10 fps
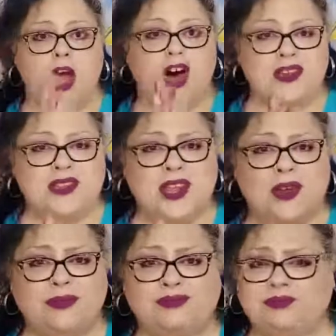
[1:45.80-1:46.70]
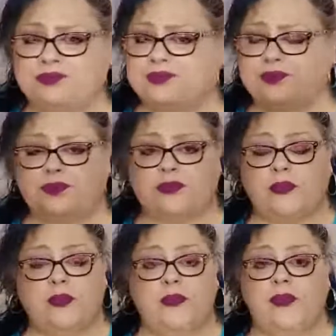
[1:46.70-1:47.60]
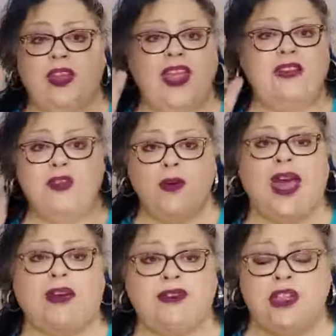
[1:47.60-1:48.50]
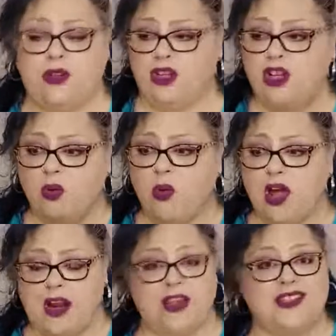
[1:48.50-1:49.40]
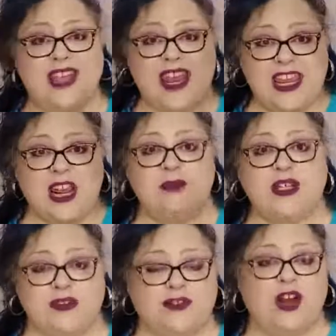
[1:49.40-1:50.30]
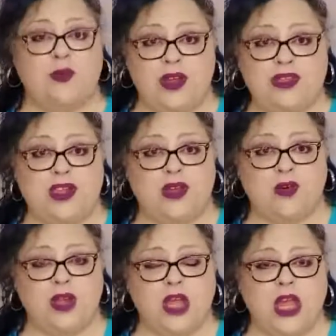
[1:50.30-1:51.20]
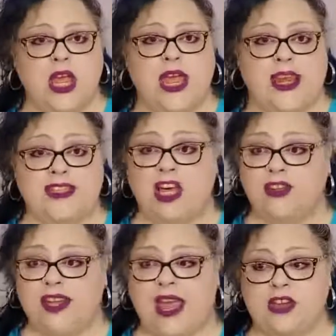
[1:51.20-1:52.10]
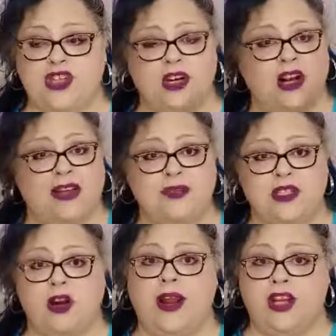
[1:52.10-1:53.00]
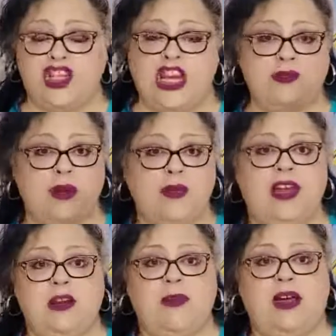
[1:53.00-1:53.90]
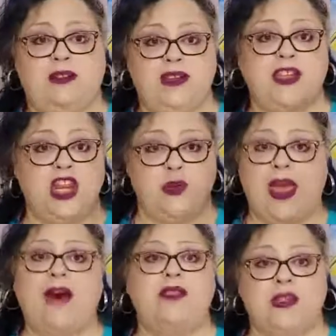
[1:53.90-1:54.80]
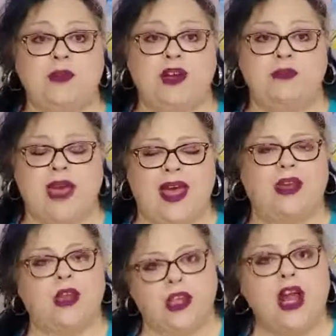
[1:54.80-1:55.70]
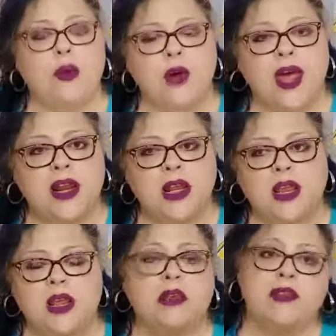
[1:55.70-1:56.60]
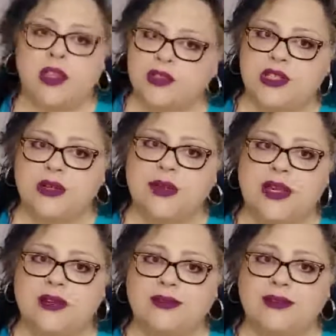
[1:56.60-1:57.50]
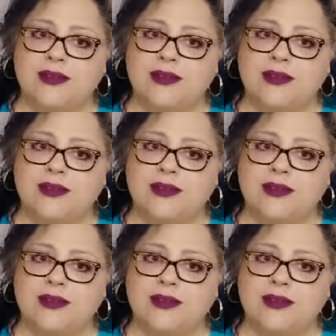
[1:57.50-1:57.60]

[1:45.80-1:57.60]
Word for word: Also, if you have to, you don't want it, take it up to the front with you and tell the cashier, I'm sorry, I changed my mind about this. Can you have this put back? You know what? They'll do it.